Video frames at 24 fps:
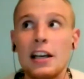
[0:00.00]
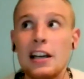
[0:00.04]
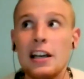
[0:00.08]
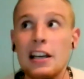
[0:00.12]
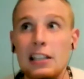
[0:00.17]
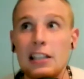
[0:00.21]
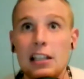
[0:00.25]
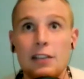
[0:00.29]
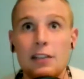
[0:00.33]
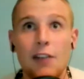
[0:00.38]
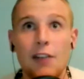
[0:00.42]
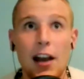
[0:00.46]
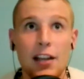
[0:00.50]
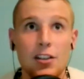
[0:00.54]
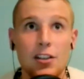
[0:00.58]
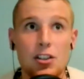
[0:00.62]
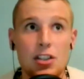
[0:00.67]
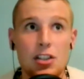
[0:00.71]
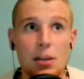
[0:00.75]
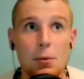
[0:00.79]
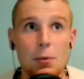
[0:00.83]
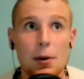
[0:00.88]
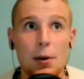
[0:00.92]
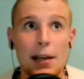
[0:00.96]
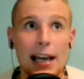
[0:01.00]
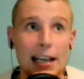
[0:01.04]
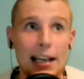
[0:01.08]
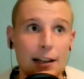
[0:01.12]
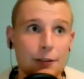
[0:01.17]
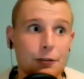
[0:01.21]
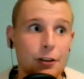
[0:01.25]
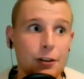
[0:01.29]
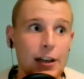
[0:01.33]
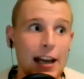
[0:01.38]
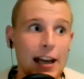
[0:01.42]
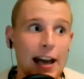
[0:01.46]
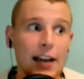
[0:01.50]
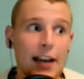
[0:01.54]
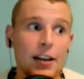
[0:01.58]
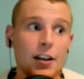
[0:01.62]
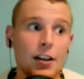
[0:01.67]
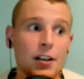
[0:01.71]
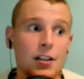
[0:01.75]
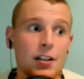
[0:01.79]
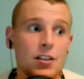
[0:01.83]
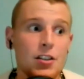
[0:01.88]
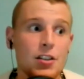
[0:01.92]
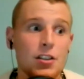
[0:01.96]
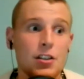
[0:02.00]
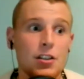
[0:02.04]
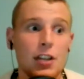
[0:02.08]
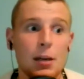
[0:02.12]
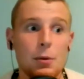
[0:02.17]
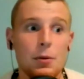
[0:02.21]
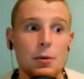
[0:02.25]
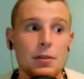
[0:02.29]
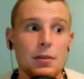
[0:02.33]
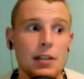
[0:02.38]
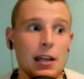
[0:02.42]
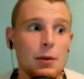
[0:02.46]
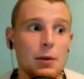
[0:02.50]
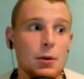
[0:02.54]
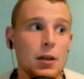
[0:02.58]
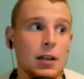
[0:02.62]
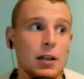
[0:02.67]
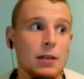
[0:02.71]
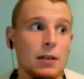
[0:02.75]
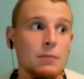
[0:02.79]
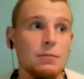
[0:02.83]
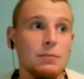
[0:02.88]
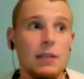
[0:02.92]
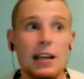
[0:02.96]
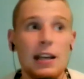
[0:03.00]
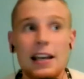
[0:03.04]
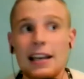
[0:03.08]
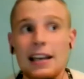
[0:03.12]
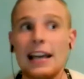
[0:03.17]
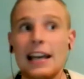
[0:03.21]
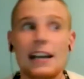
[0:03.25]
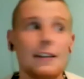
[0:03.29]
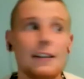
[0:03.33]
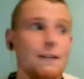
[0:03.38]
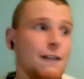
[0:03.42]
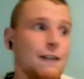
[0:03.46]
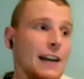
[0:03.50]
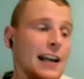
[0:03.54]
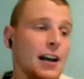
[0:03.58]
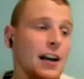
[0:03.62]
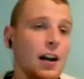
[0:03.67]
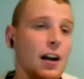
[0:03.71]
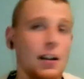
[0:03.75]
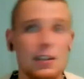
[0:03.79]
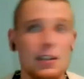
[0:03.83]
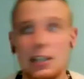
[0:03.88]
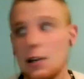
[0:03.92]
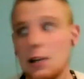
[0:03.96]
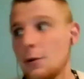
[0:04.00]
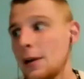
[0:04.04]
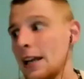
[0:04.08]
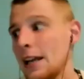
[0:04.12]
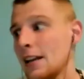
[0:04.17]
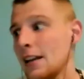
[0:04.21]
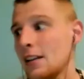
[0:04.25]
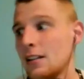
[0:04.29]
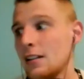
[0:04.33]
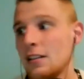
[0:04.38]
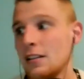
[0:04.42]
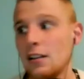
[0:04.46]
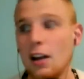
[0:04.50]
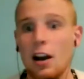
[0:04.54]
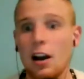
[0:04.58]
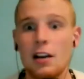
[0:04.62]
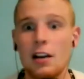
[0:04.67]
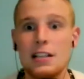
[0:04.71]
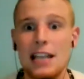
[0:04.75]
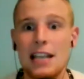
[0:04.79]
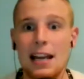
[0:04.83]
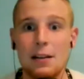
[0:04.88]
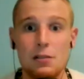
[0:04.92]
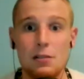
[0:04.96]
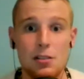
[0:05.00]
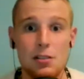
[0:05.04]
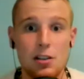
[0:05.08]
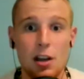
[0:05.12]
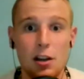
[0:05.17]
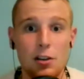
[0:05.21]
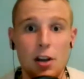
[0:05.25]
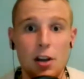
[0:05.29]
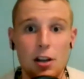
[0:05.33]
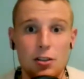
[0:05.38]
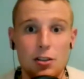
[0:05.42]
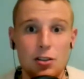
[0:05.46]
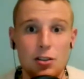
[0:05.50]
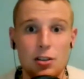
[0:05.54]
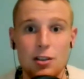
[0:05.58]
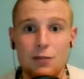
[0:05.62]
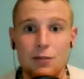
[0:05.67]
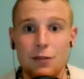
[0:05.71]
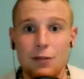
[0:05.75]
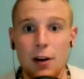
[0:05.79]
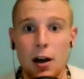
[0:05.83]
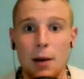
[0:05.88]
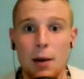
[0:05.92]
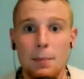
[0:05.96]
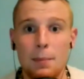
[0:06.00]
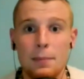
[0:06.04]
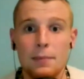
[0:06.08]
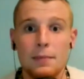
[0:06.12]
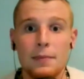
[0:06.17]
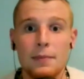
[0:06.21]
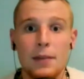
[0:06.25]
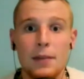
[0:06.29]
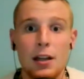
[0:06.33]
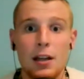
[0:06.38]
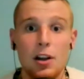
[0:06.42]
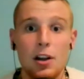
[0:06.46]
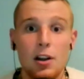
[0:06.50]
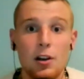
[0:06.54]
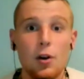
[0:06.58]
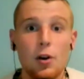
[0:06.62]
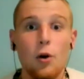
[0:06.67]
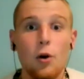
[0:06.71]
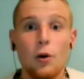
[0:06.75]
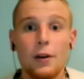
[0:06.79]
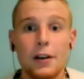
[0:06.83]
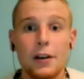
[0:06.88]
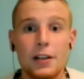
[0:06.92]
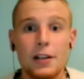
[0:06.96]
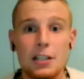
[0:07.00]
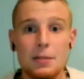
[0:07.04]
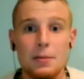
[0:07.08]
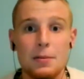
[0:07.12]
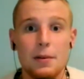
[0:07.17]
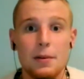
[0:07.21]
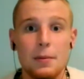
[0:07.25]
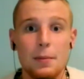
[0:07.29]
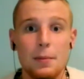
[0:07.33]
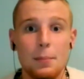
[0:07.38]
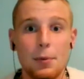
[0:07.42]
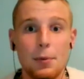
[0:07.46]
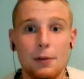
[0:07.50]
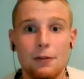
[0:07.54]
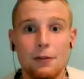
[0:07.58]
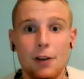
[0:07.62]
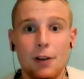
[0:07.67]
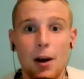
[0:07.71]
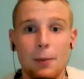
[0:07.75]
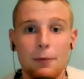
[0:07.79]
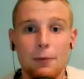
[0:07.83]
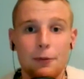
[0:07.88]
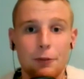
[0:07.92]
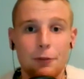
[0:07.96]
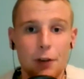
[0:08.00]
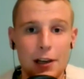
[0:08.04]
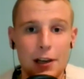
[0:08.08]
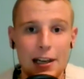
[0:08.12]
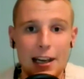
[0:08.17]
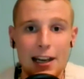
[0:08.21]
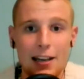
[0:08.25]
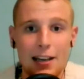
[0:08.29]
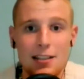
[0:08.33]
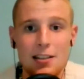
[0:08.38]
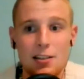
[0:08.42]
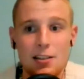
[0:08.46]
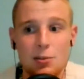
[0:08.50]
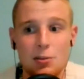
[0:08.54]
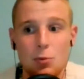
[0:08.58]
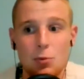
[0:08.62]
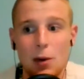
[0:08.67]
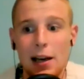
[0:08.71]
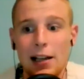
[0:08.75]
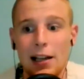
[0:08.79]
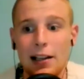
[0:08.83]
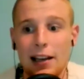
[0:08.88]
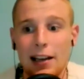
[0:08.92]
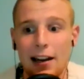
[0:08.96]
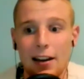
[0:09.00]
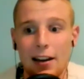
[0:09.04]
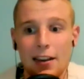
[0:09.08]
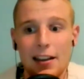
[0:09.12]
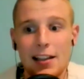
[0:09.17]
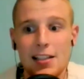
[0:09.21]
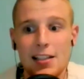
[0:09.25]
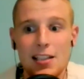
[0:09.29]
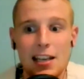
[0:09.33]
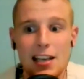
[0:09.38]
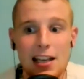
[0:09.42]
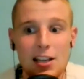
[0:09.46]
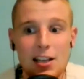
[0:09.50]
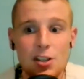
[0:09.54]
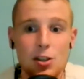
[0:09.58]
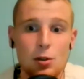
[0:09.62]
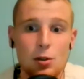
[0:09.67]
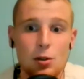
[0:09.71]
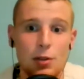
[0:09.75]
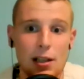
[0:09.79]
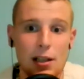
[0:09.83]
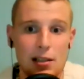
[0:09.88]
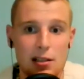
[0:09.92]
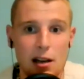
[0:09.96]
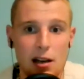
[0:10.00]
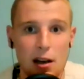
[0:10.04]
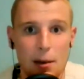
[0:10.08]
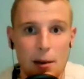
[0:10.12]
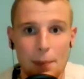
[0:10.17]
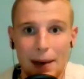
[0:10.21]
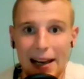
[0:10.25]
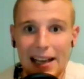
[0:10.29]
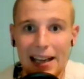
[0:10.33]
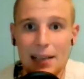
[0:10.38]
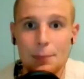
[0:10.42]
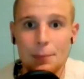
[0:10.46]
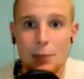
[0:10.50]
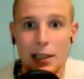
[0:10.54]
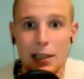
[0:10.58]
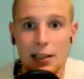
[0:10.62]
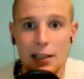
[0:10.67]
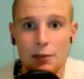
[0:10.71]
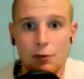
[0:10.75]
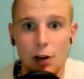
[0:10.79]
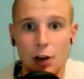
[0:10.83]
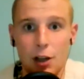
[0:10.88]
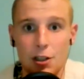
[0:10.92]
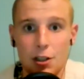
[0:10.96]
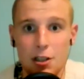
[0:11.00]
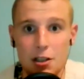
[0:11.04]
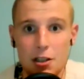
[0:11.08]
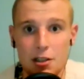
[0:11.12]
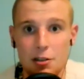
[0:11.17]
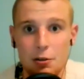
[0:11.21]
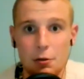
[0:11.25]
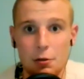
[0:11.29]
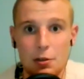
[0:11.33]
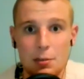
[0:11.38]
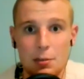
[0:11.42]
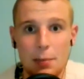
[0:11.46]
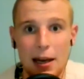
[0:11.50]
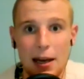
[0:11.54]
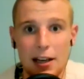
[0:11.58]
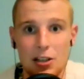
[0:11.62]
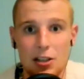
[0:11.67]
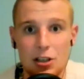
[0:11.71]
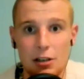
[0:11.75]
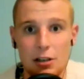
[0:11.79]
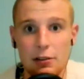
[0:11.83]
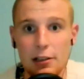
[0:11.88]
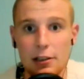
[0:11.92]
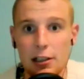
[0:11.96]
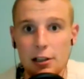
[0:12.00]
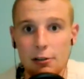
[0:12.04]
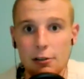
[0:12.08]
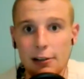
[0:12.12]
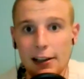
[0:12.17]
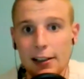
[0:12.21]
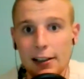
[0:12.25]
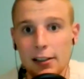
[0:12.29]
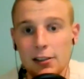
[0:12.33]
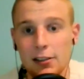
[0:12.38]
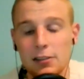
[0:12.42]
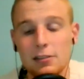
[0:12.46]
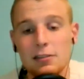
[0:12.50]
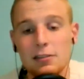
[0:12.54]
the advantage. They were getting free headers. They were getting flick-ons. They were getting knockdowns, not just from corners, but from free kicks as well. And I think it's an issue that's kind of plagued Brendan Rodgers through his managerial career.